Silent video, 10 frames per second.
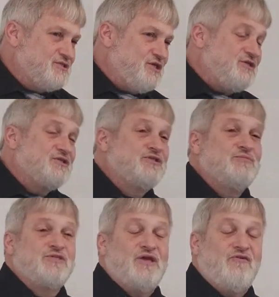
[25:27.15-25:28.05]
Jesus
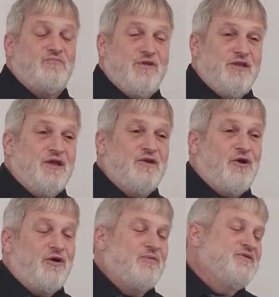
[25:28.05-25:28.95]
himself being
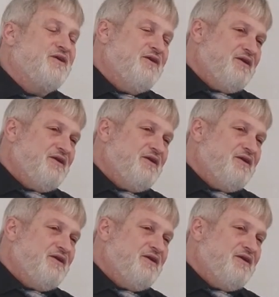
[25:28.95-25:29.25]
unarmed.